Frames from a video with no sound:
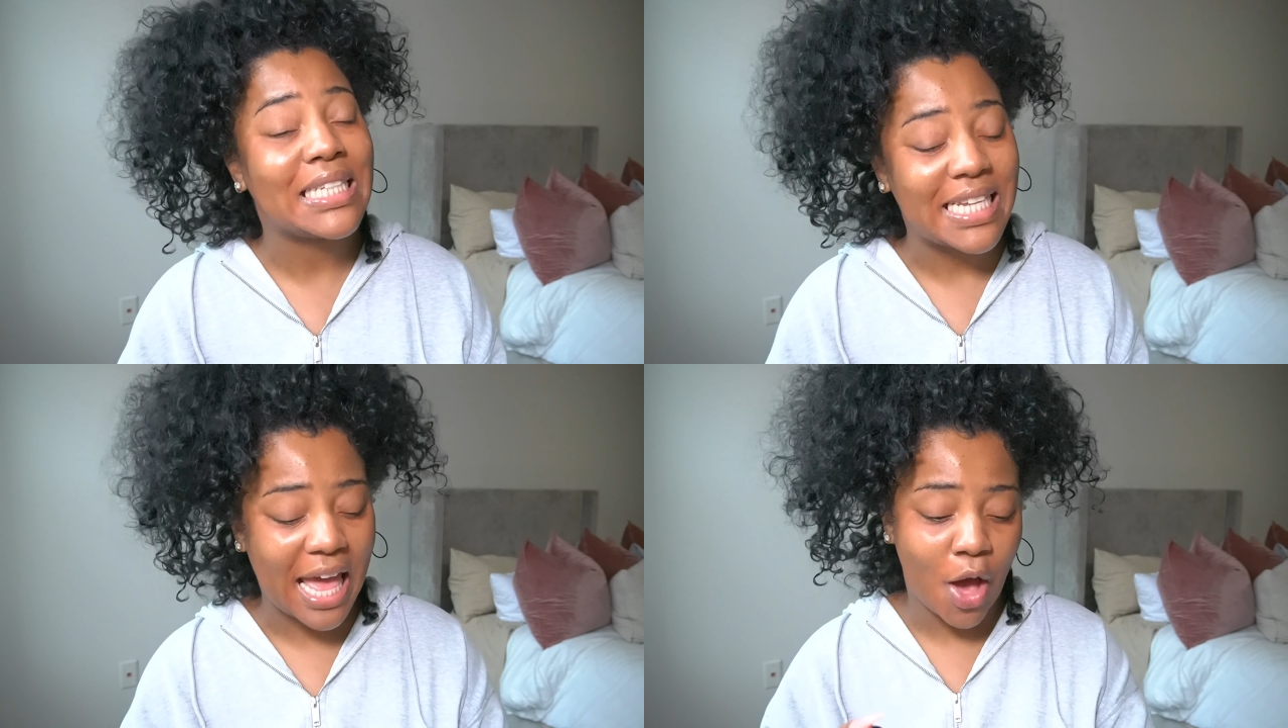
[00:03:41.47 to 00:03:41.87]

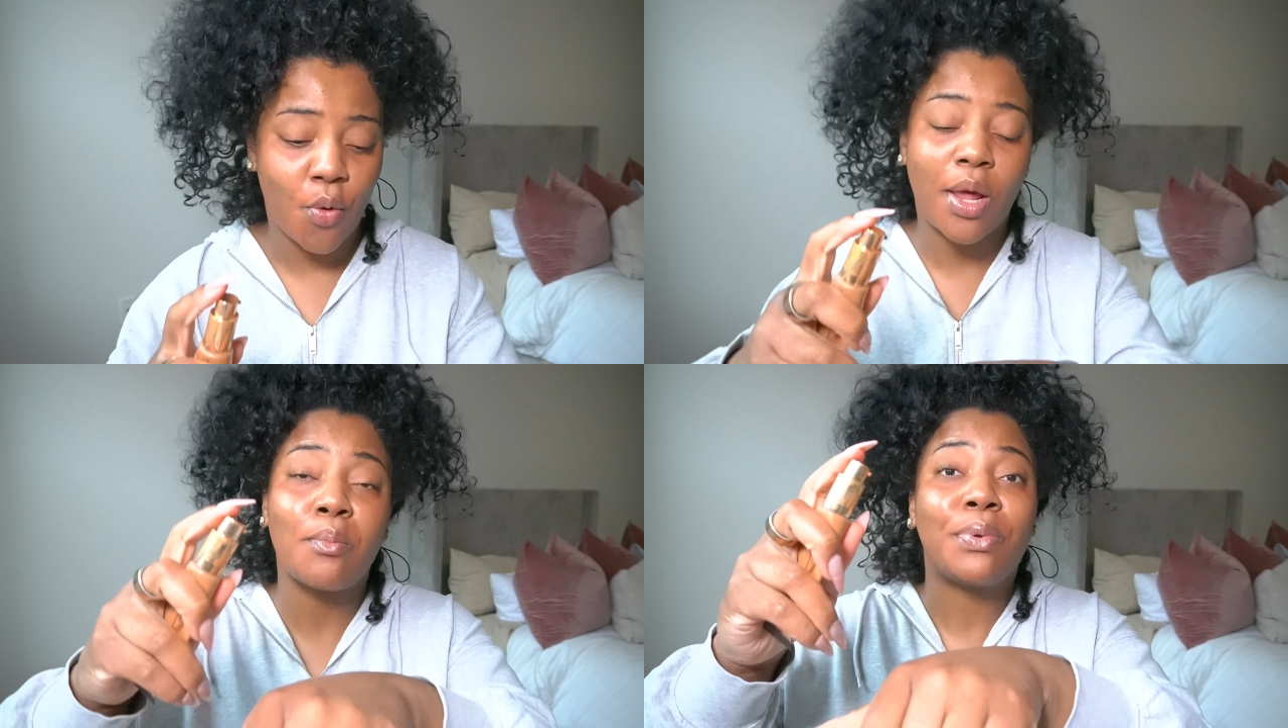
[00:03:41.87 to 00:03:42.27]

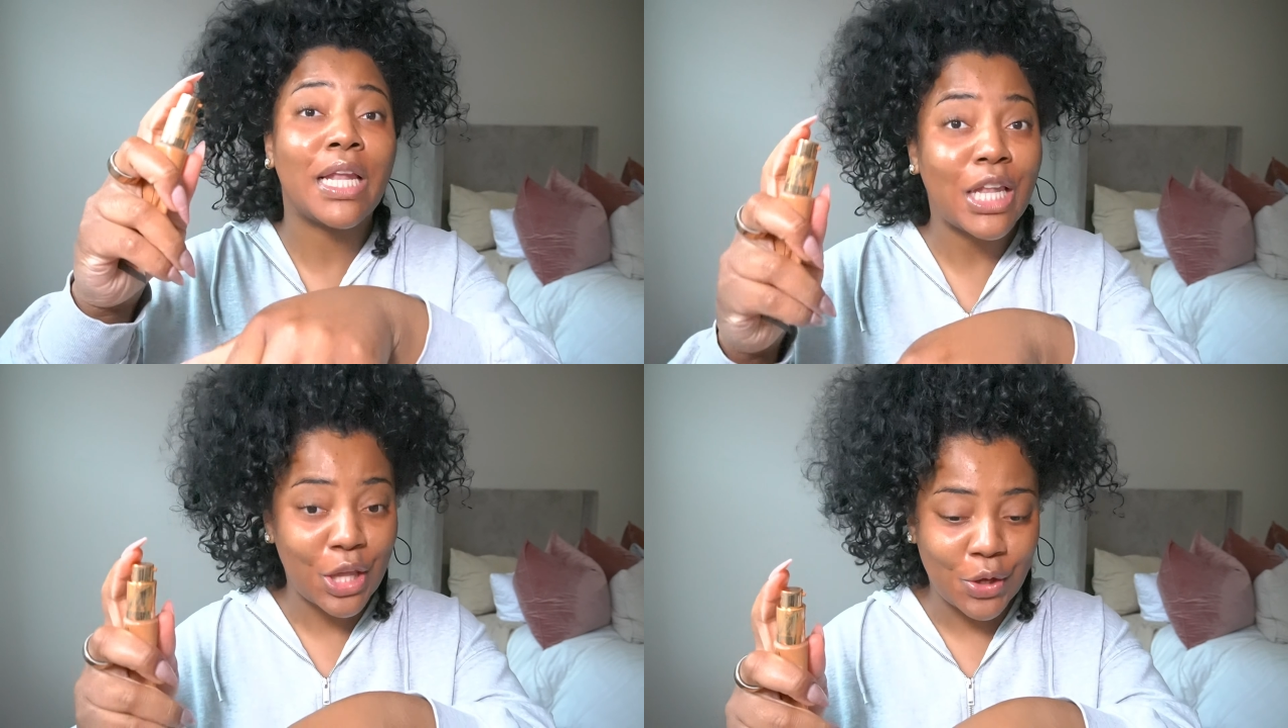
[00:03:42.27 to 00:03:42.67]
down
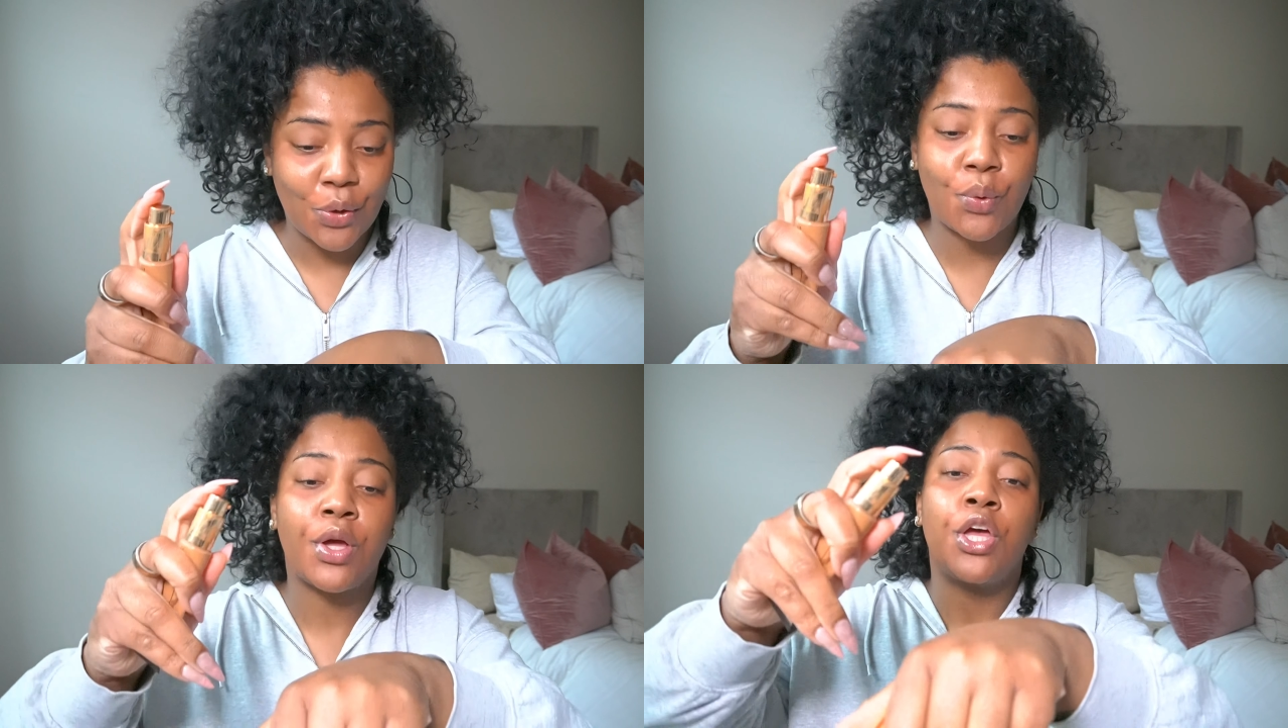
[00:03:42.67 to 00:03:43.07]

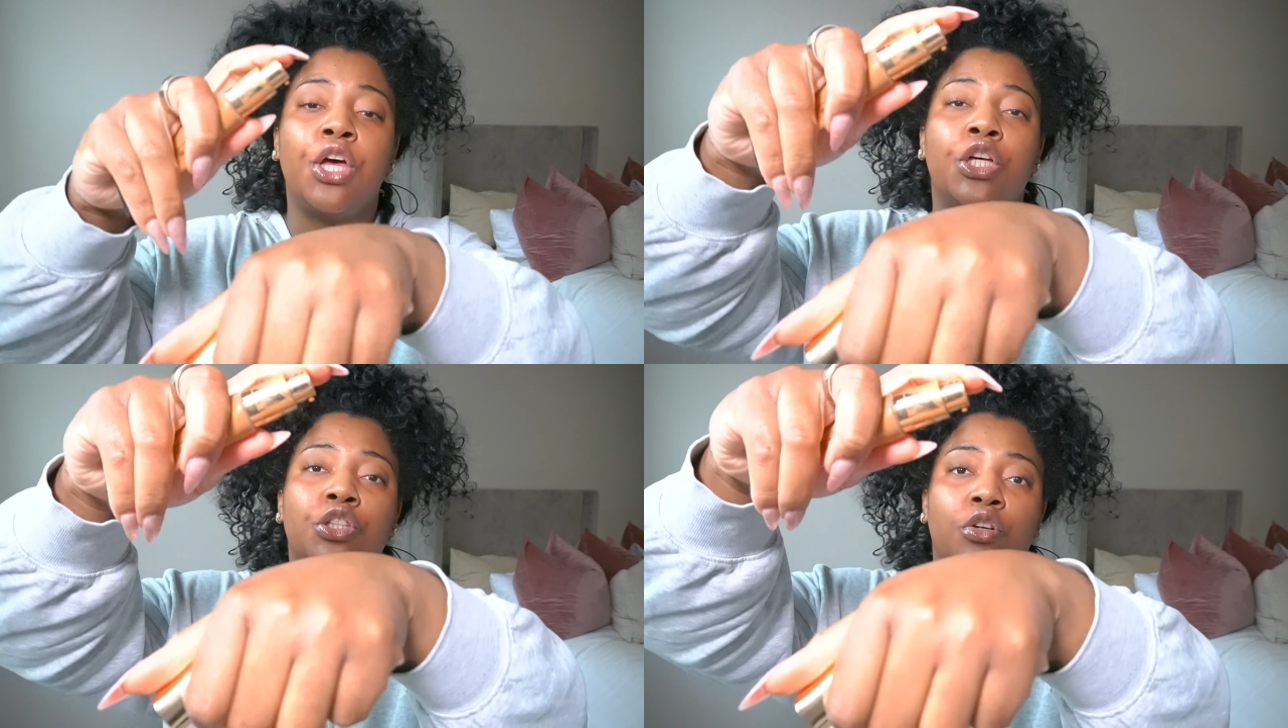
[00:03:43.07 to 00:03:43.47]
below,
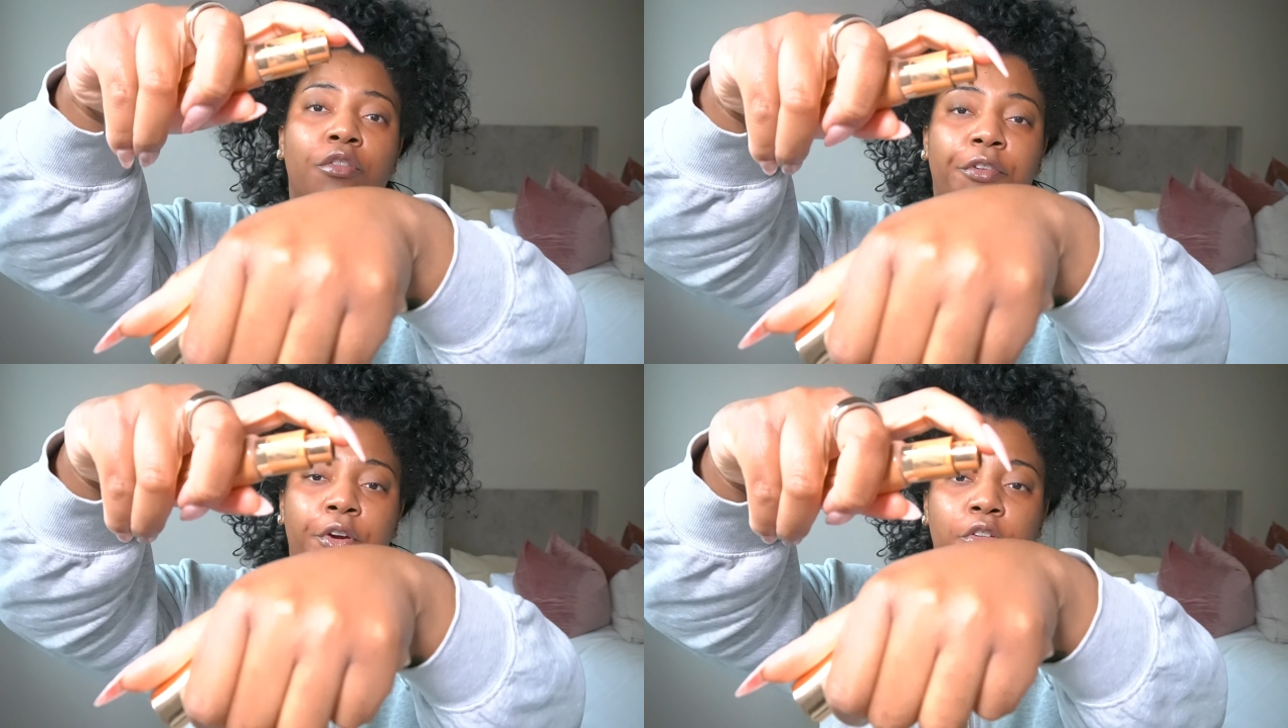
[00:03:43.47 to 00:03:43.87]
so feel